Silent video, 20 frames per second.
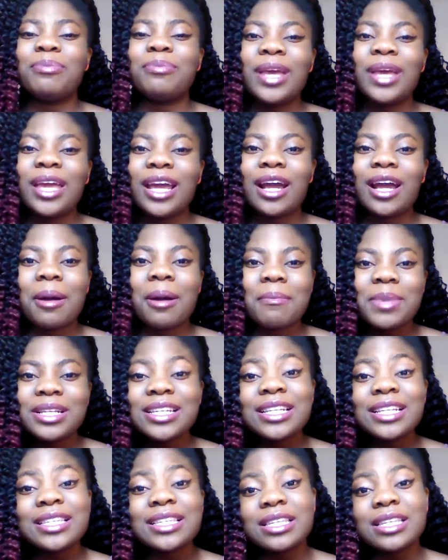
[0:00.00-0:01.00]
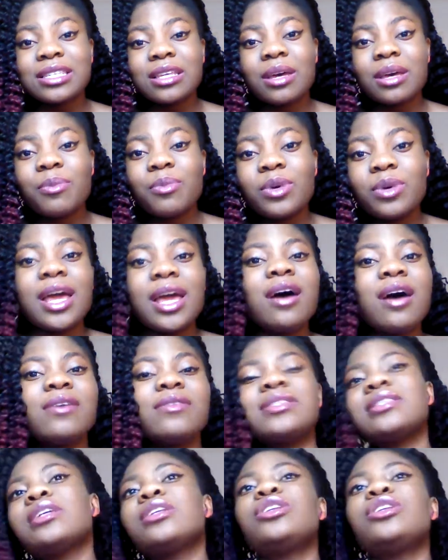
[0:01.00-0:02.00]
being committed to someone
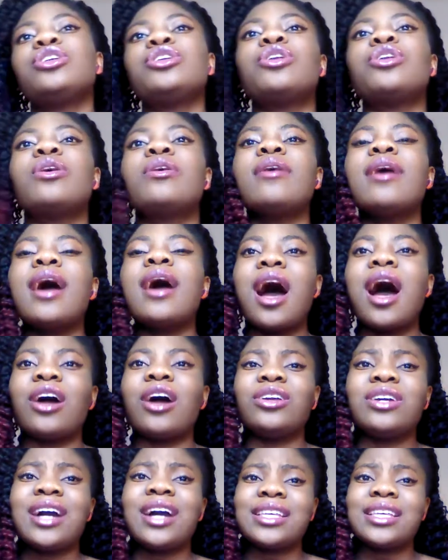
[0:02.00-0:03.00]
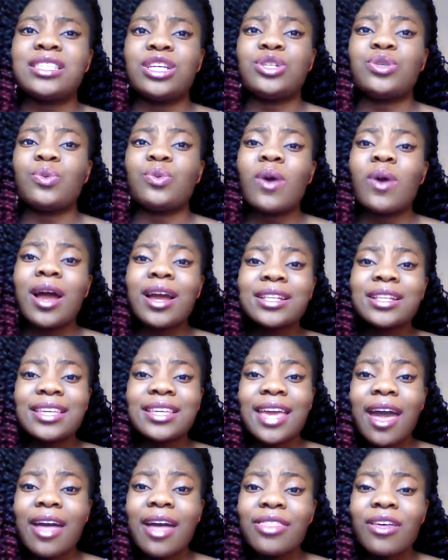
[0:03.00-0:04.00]
else, and you know how you guys need to work
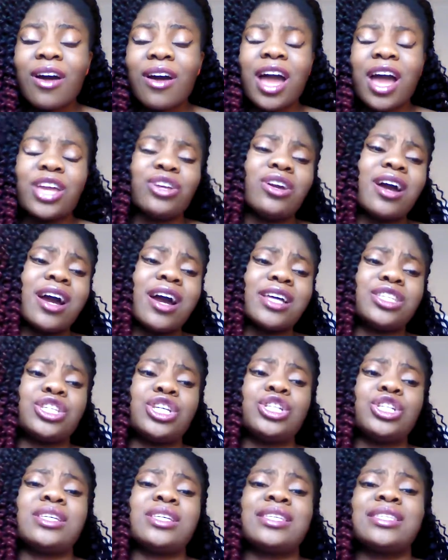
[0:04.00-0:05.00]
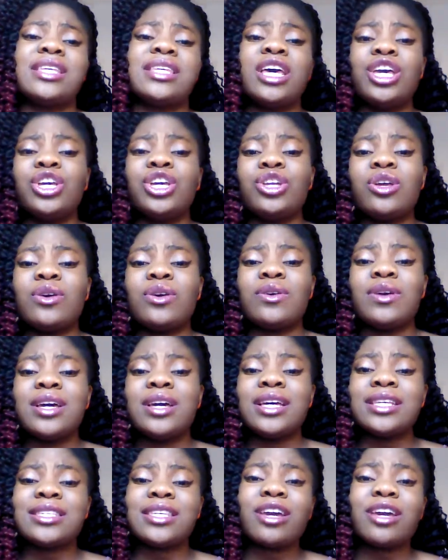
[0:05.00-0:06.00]
together, how you guys need to, you know,
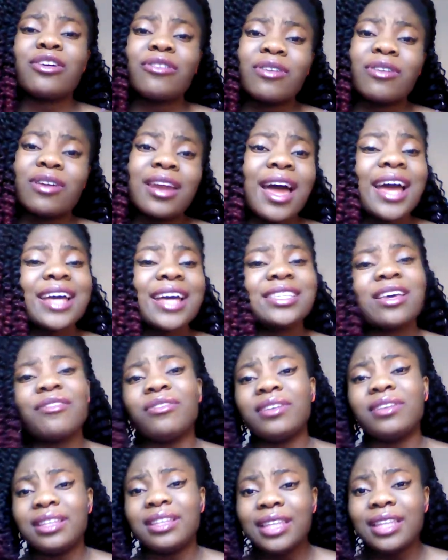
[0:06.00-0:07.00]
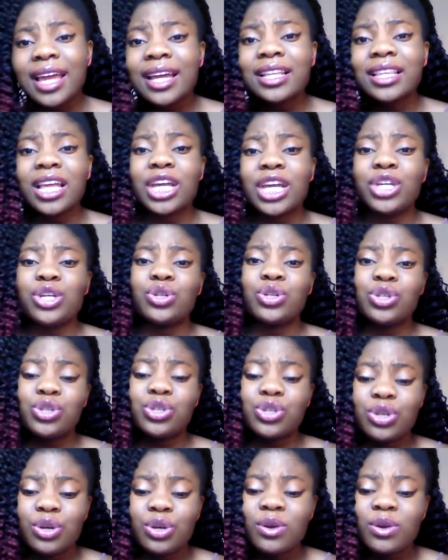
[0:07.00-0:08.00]
synchronize everything that you
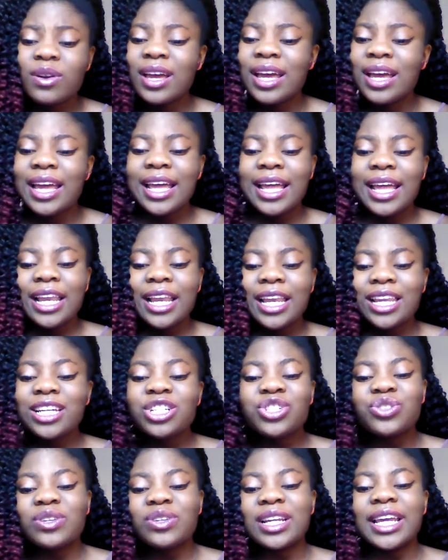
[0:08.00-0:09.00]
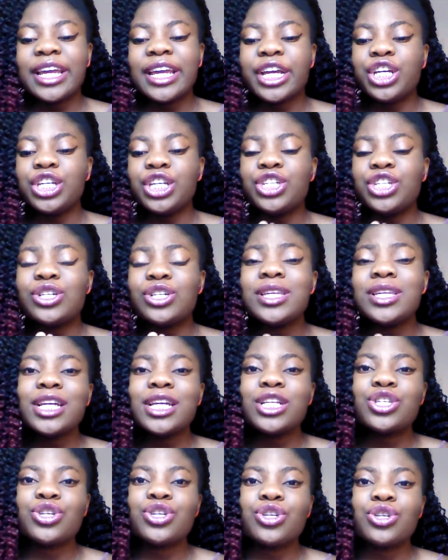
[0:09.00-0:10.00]
do. Literally, you
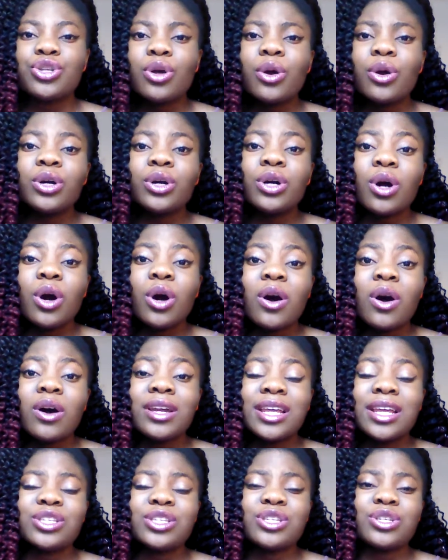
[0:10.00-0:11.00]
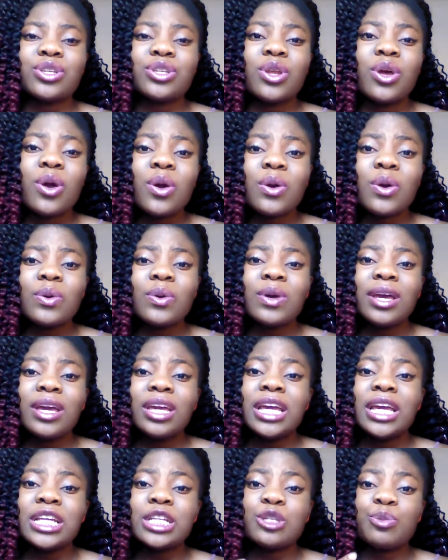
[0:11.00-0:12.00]
need to know God and to know
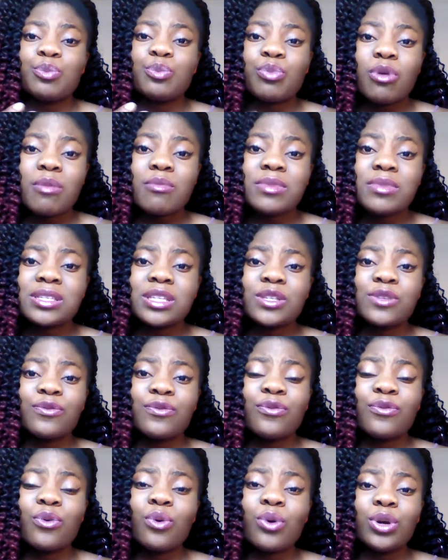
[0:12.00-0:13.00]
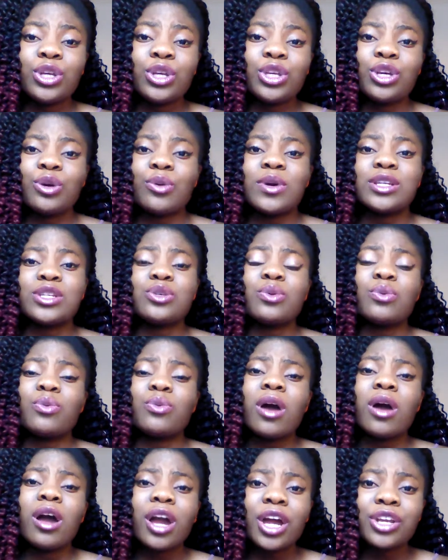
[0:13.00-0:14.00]
His promises for you and to
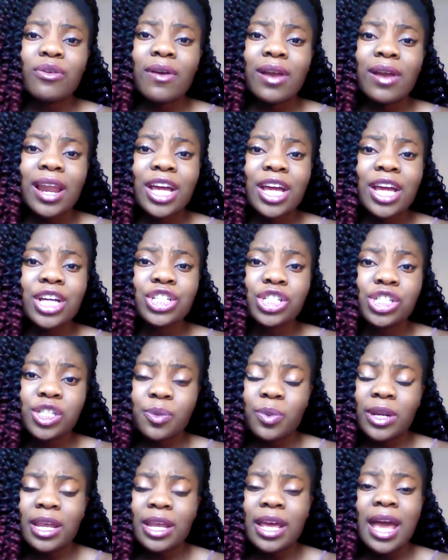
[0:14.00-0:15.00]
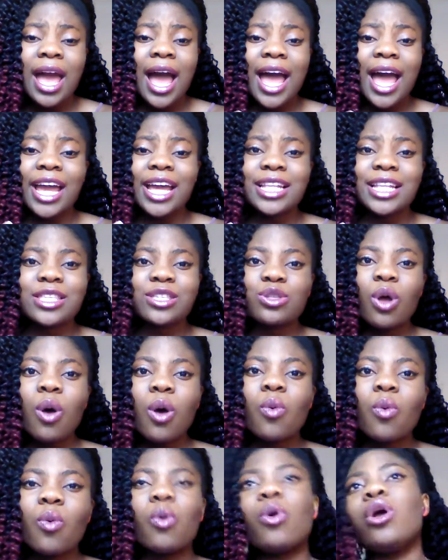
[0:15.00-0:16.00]
work in your relationship. And it's
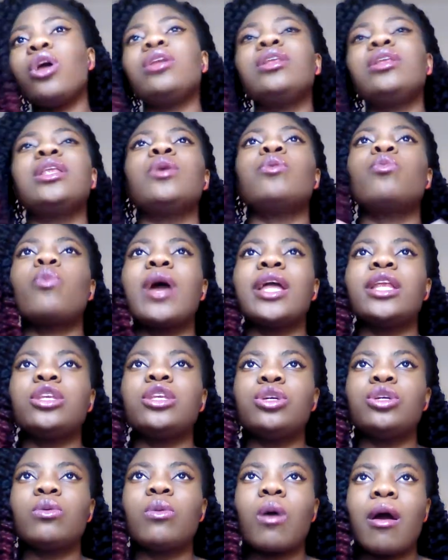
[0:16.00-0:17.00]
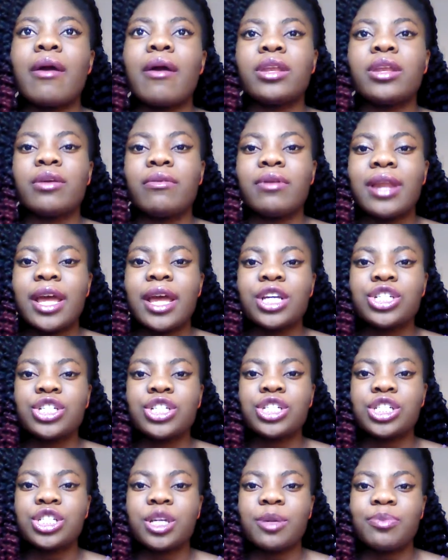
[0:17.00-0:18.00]
not only when you are in a
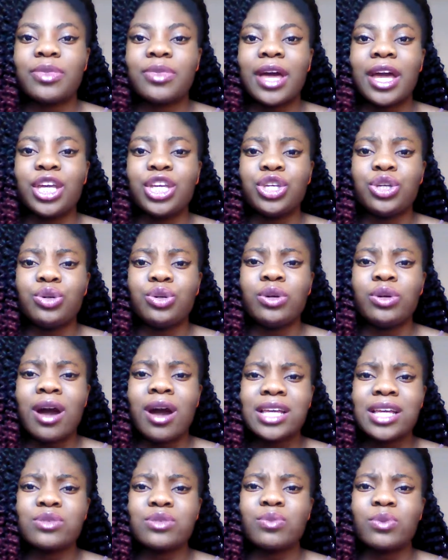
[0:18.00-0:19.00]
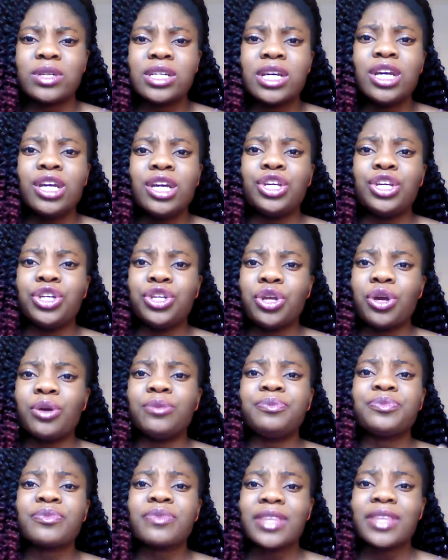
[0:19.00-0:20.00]
relationship that you guys would, you know,
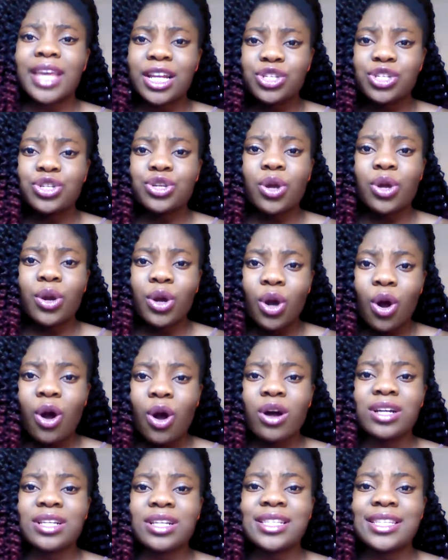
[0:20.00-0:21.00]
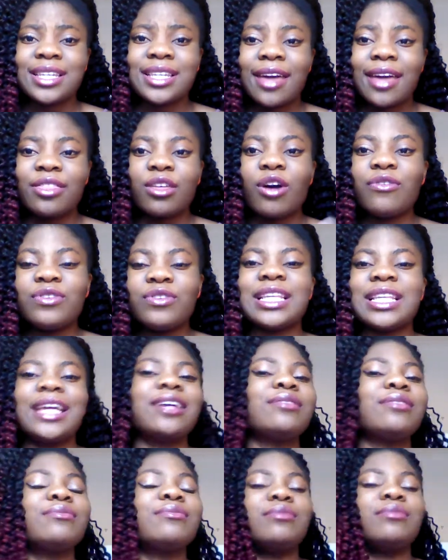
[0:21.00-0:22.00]
get to know God together.
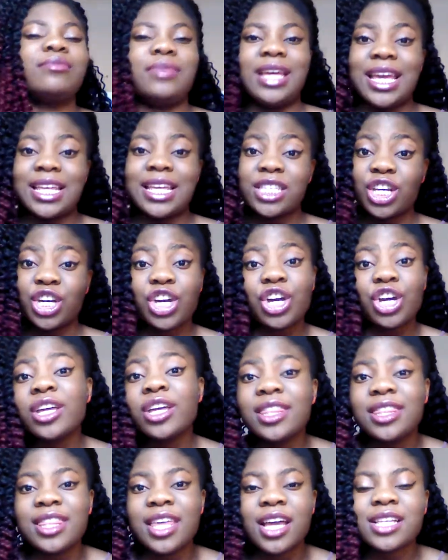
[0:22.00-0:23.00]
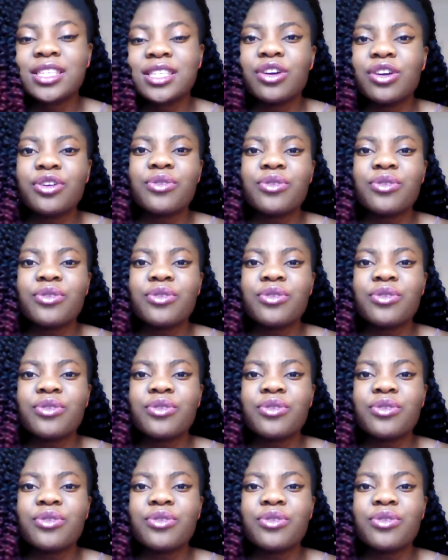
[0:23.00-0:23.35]
Obviously, it's a good thing, it's a